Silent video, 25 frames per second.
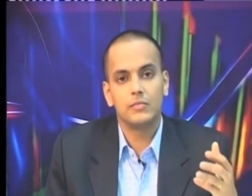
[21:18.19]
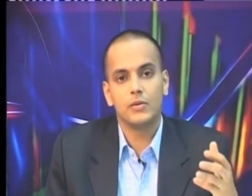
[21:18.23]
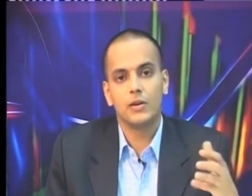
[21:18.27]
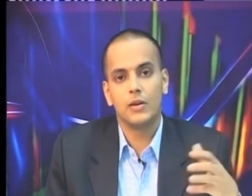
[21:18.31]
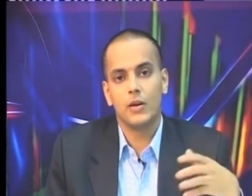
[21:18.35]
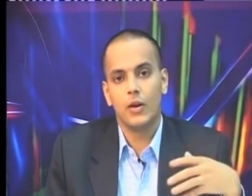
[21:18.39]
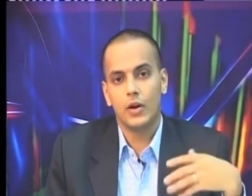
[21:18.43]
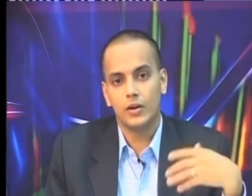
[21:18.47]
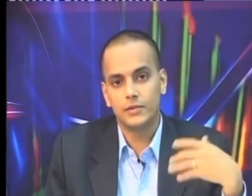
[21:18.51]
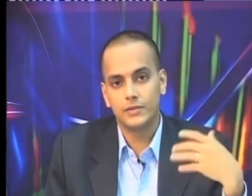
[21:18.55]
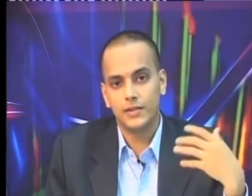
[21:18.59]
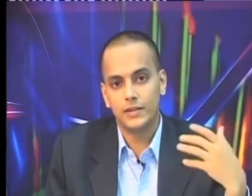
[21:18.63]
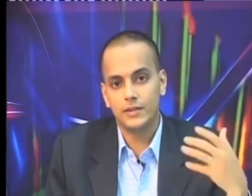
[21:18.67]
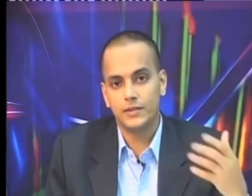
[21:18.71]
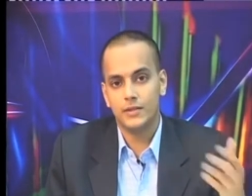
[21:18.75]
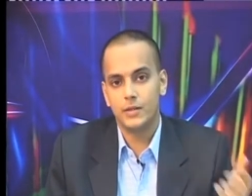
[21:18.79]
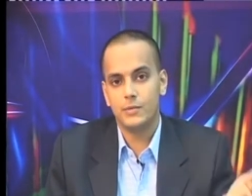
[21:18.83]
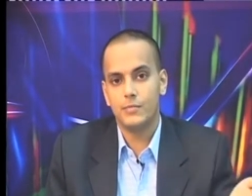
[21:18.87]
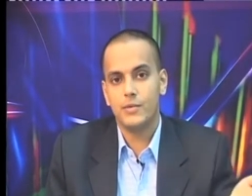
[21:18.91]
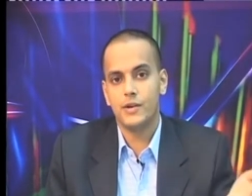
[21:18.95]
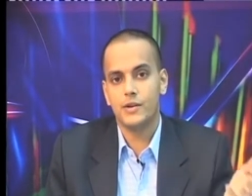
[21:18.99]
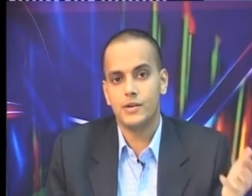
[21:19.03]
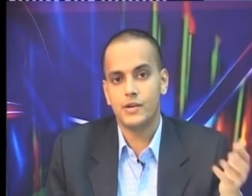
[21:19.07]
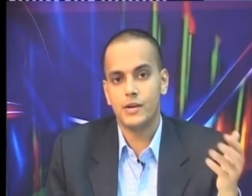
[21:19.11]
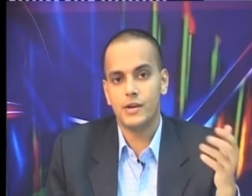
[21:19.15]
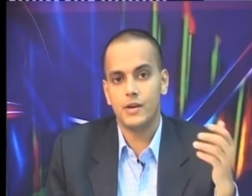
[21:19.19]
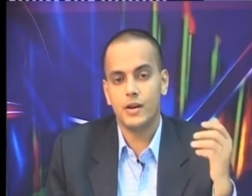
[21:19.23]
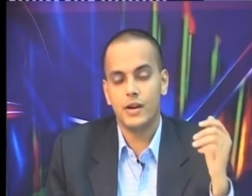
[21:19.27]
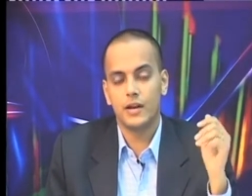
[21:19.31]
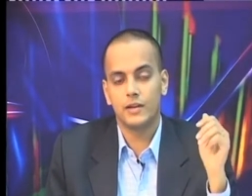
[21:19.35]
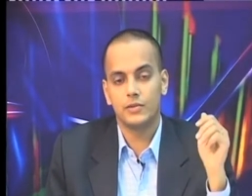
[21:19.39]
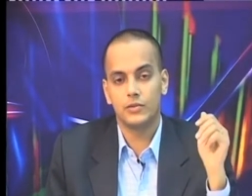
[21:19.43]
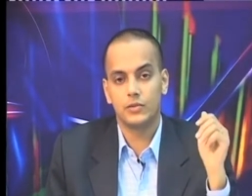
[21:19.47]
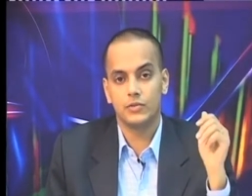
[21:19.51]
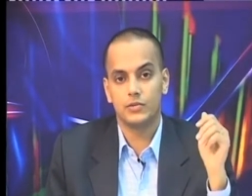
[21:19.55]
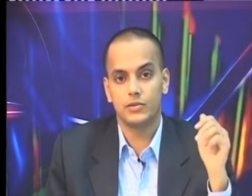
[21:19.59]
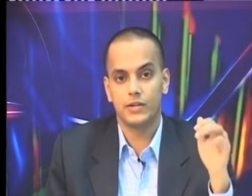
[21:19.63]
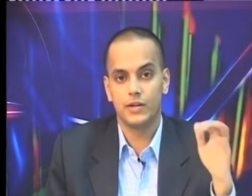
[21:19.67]
loss estimation
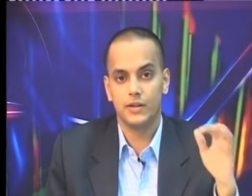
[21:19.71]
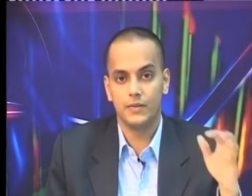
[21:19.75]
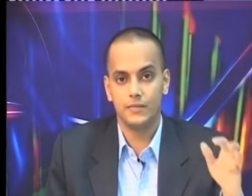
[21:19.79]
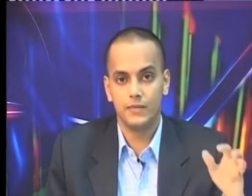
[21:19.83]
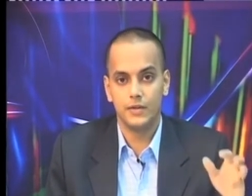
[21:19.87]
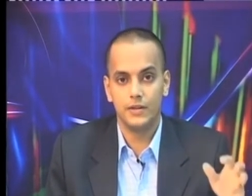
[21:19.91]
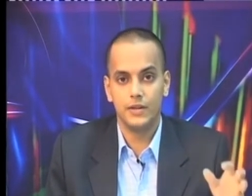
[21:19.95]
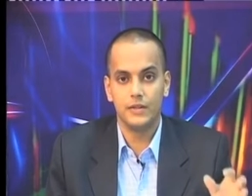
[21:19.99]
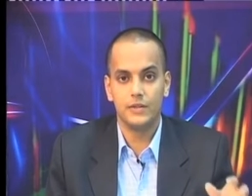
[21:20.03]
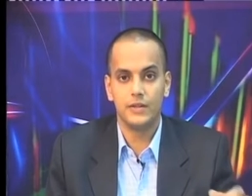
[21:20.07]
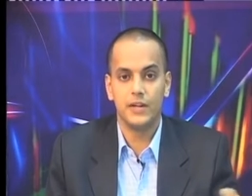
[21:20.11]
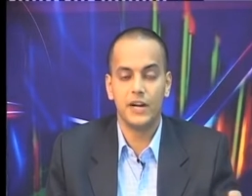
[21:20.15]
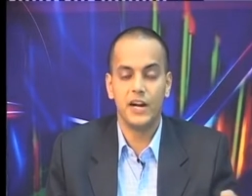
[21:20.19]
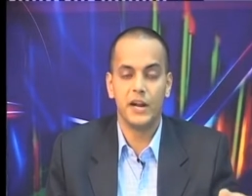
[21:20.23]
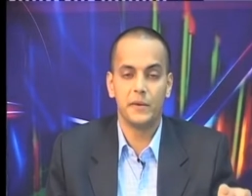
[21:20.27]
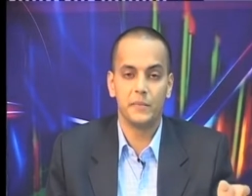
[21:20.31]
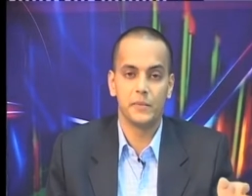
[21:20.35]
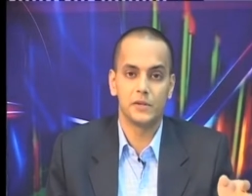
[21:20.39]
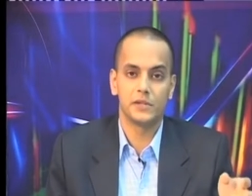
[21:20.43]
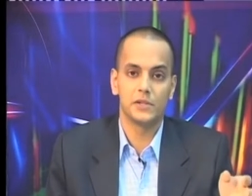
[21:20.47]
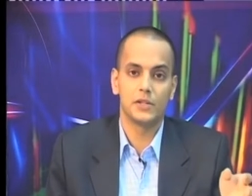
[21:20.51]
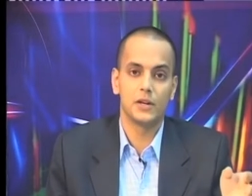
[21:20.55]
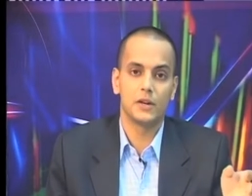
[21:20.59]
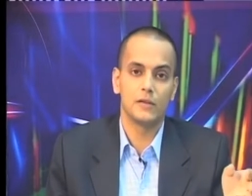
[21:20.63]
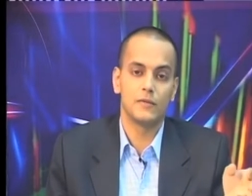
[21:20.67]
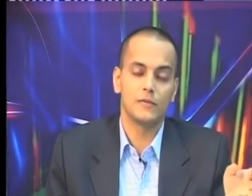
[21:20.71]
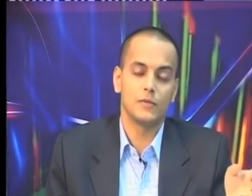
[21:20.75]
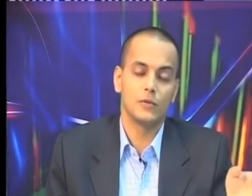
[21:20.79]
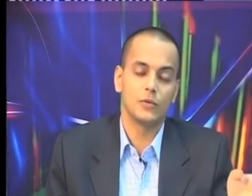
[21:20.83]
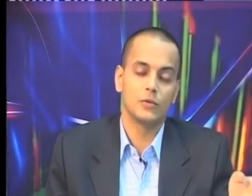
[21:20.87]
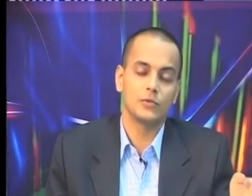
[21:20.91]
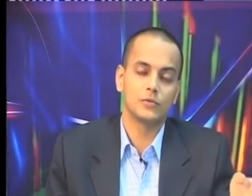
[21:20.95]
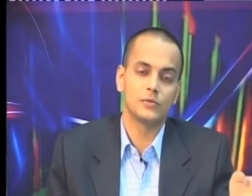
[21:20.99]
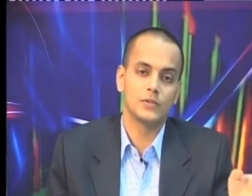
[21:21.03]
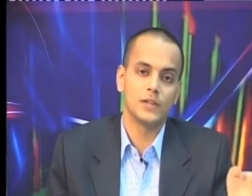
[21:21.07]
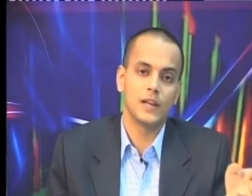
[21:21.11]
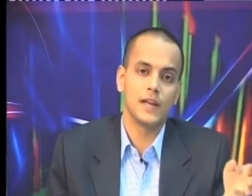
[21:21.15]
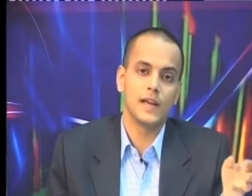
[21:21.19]
associated with the three dimensional
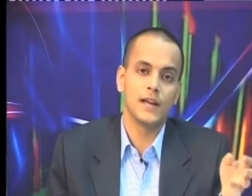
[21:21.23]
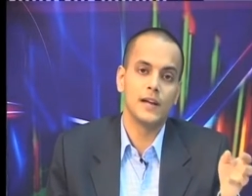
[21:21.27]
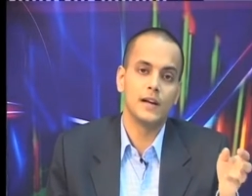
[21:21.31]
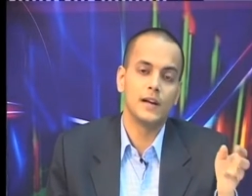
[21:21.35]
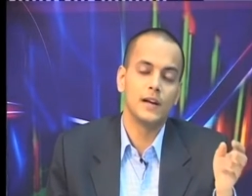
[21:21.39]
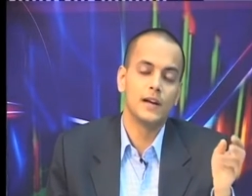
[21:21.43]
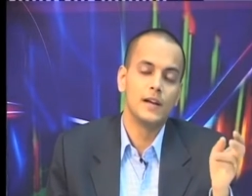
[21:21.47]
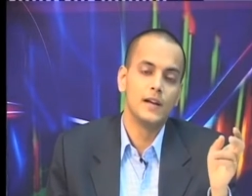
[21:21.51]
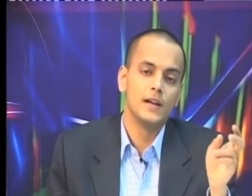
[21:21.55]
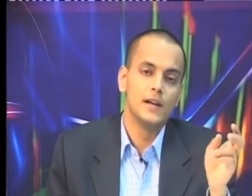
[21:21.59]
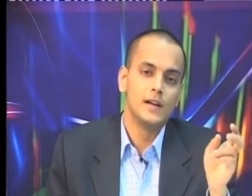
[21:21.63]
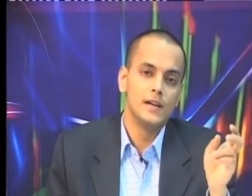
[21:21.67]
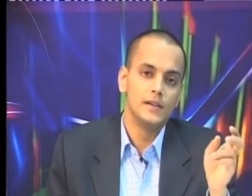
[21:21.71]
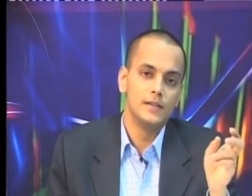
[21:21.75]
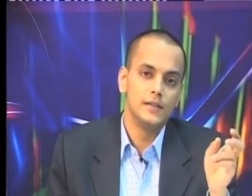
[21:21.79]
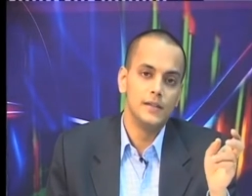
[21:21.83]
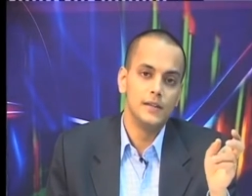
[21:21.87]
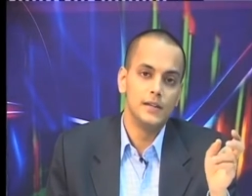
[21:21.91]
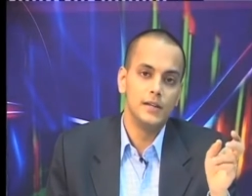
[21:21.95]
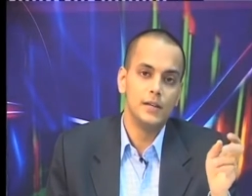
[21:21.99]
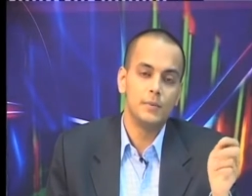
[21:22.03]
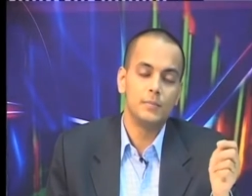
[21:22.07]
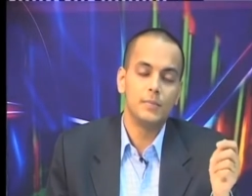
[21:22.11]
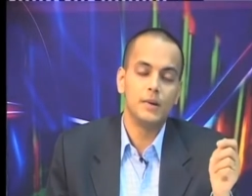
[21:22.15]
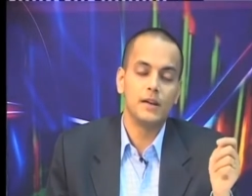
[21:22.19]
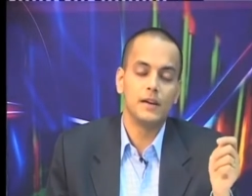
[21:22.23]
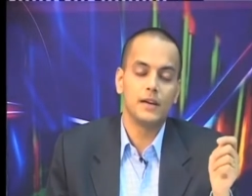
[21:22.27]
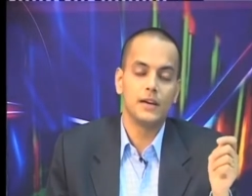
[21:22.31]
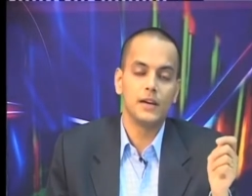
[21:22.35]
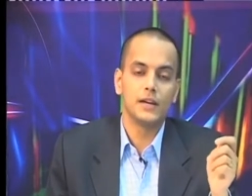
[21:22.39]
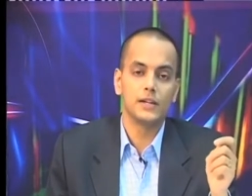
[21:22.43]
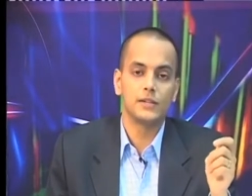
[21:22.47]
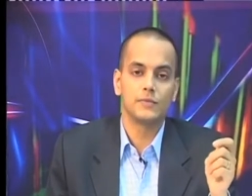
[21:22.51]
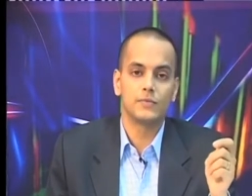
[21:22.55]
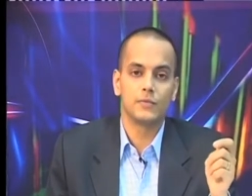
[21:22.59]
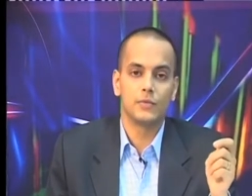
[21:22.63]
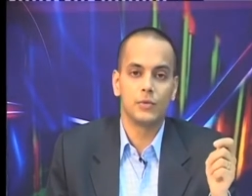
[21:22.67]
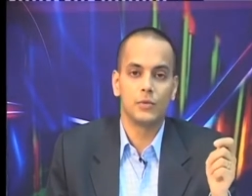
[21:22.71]
flows like the tip
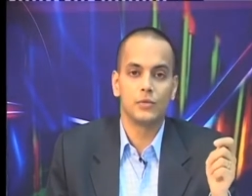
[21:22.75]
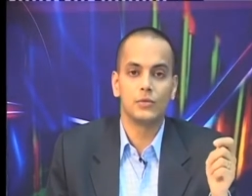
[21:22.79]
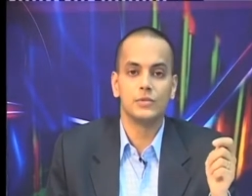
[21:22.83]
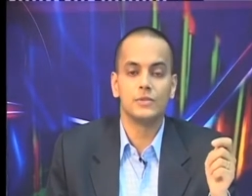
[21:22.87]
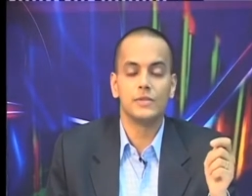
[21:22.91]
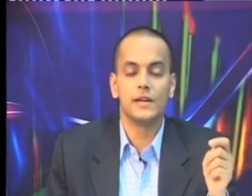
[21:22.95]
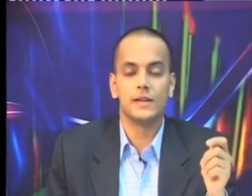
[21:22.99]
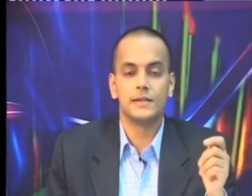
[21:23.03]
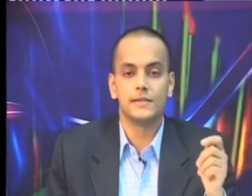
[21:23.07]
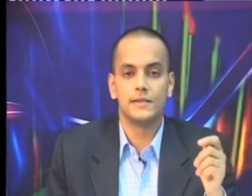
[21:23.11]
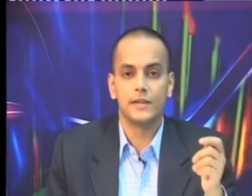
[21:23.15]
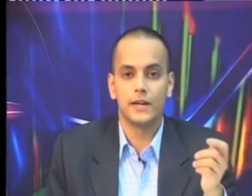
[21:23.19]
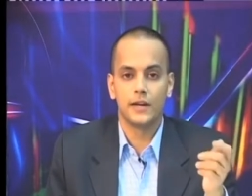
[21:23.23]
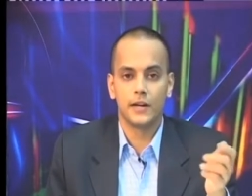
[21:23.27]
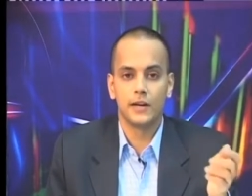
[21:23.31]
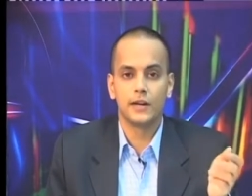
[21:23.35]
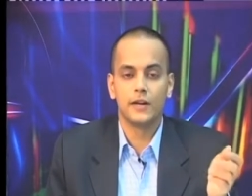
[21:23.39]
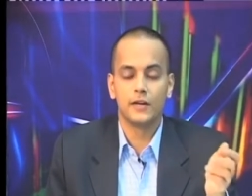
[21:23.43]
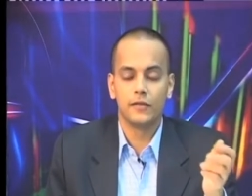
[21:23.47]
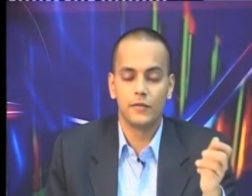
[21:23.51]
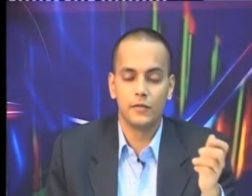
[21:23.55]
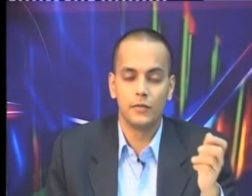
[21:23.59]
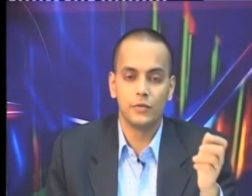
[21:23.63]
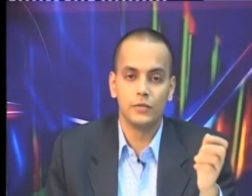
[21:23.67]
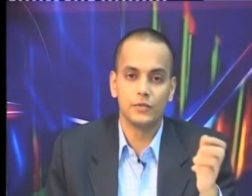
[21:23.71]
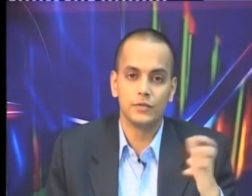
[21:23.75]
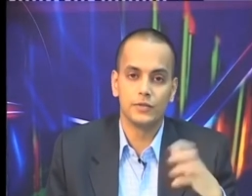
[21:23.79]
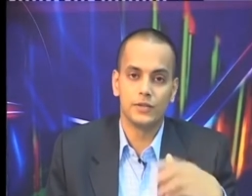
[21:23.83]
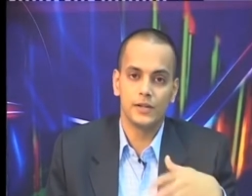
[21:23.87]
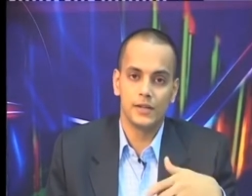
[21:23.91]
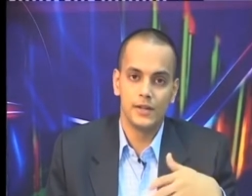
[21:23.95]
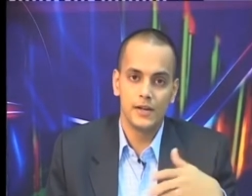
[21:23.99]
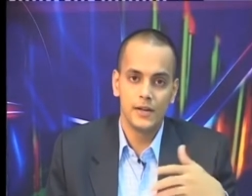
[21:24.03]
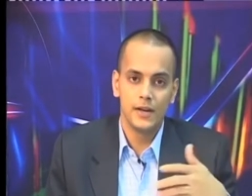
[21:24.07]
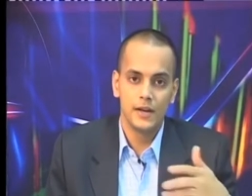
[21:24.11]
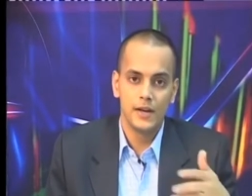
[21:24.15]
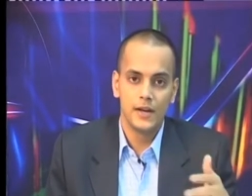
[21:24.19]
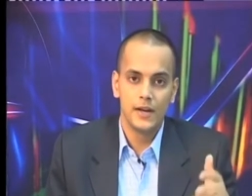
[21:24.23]
leakage flows and secondary flows
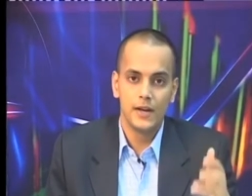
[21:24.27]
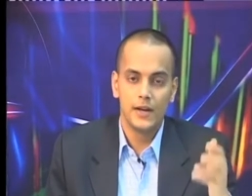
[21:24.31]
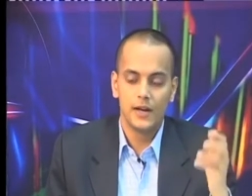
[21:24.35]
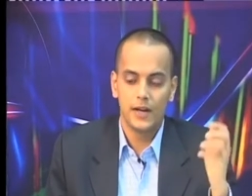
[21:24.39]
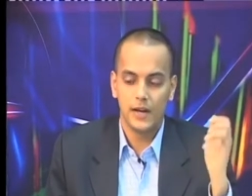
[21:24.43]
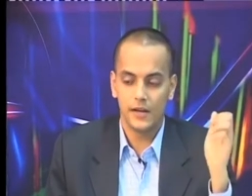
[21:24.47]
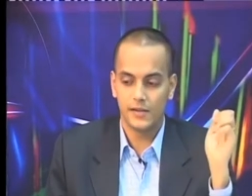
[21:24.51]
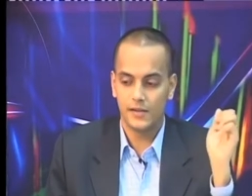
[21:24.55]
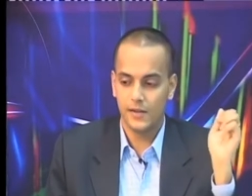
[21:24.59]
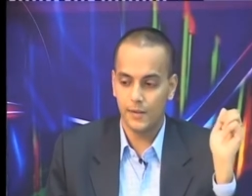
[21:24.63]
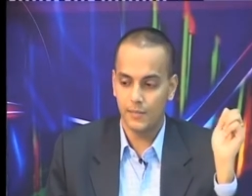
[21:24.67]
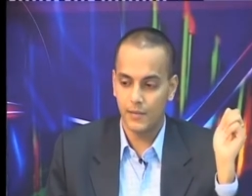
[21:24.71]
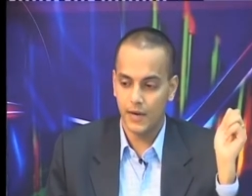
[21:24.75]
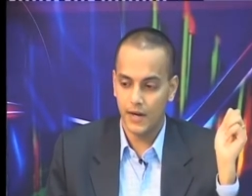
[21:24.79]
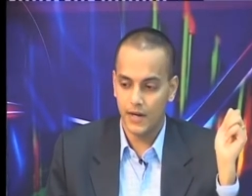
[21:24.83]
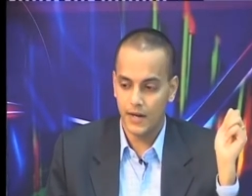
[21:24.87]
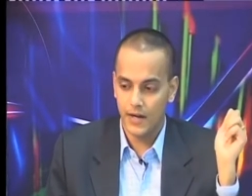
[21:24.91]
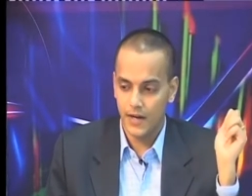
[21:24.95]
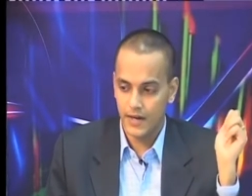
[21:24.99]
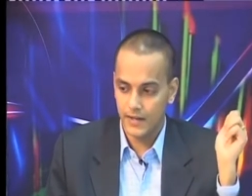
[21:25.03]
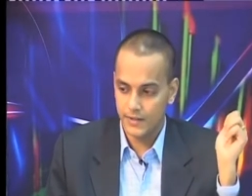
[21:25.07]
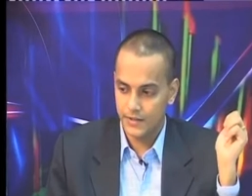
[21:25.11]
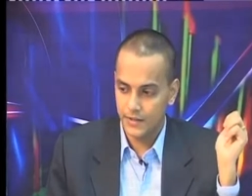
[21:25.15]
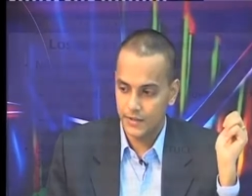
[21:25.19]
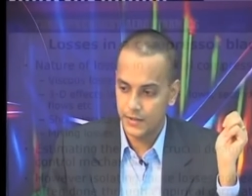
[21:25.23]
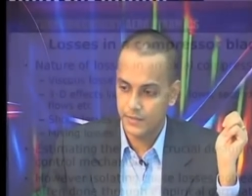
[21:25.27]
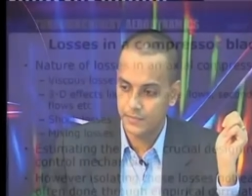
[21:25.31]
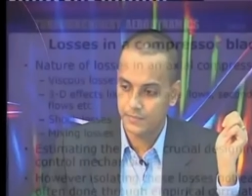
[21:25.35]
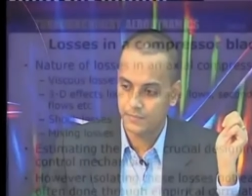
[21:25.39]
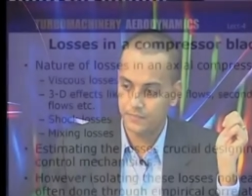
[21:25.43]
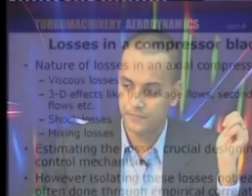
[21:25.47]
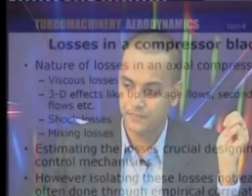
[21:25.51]
in a separate lecture.